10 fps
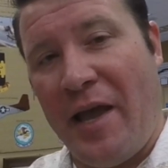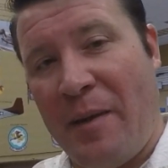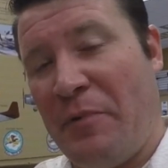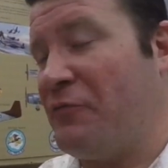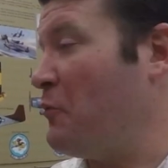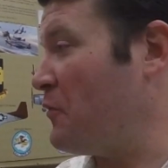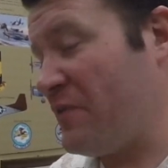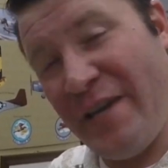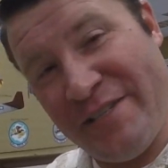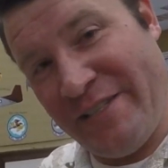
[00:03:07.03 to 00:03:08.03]
And before
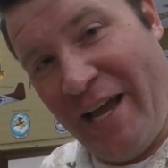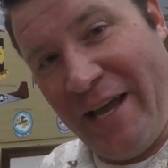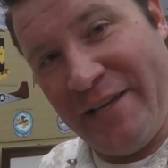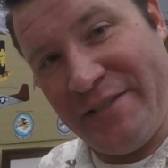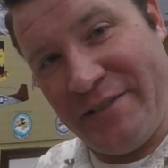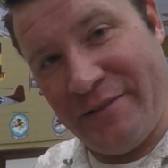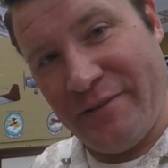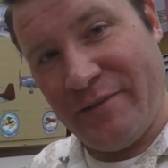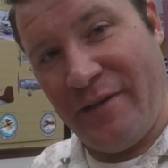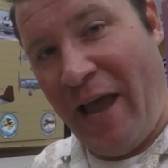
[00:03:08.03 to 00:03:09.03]
these guys,
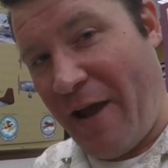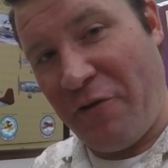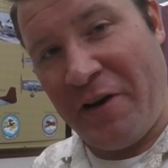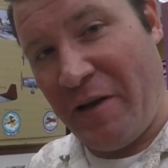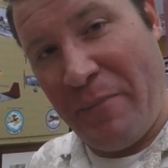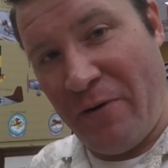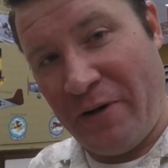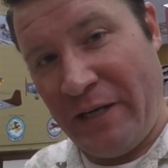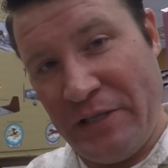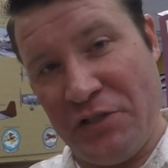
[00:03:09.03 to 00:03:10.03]
African
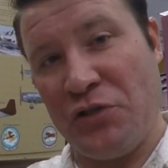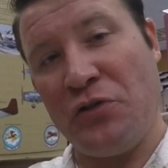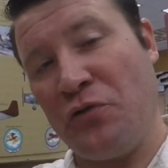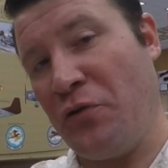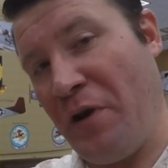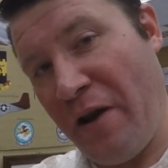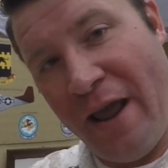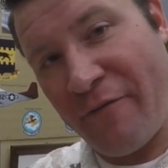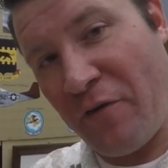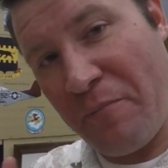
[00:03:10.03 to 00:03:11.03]
Americans could
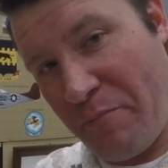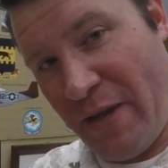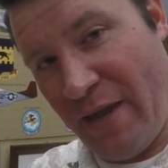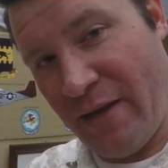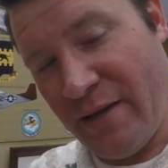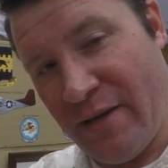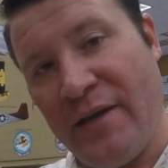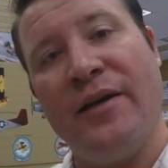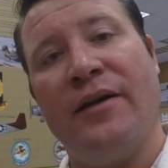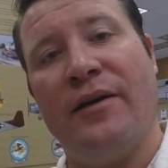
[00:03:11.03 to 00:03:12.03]
never be
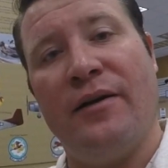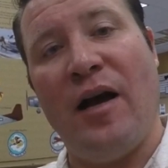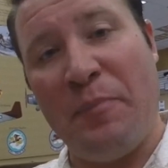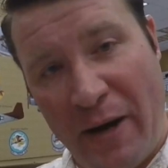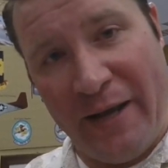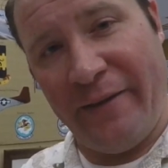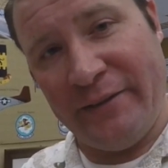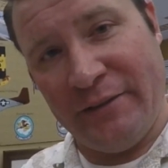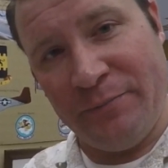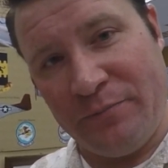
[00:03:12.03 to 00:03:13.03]
a
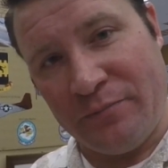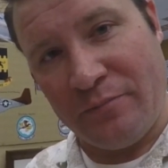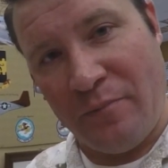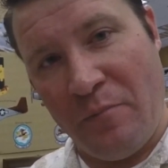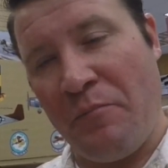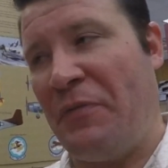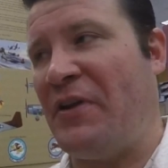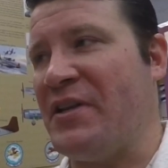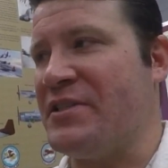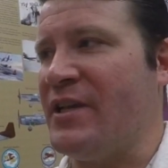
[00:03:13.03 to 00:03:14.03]
pilot. But they
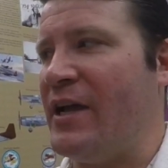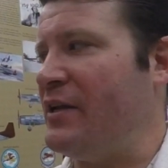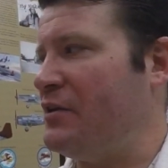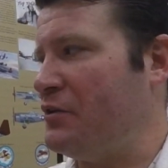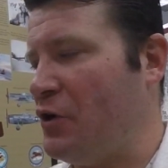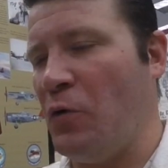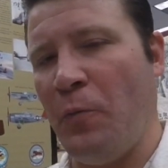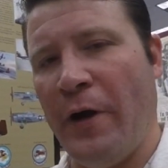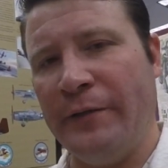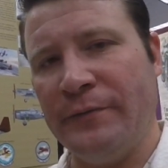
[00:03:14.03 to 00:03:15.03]
decided, you know
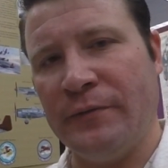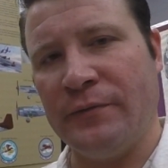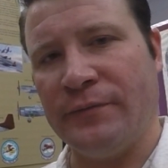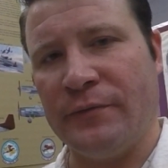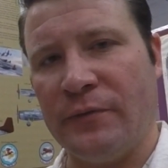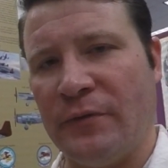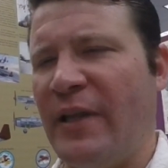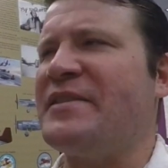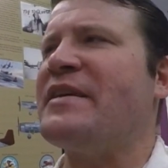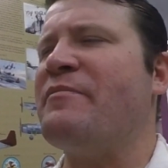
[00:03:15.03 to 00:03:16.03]
what?
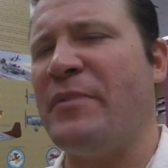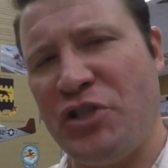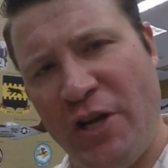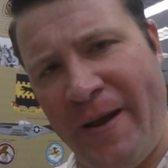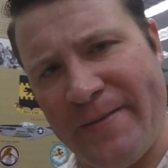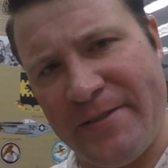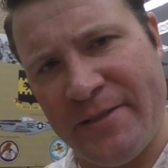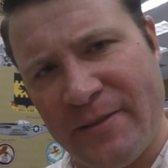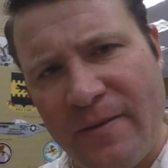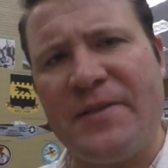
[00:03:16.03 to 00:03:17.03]
Let's give them a chance.
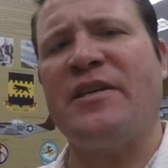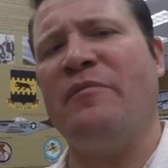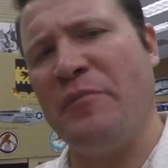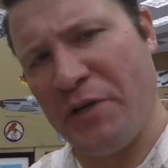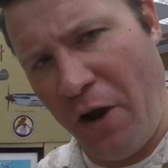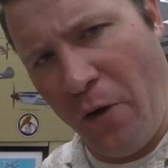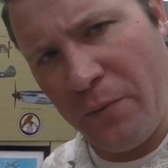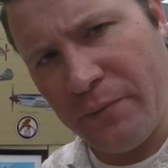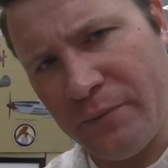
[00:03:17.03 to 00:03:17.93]
Let's give them a go.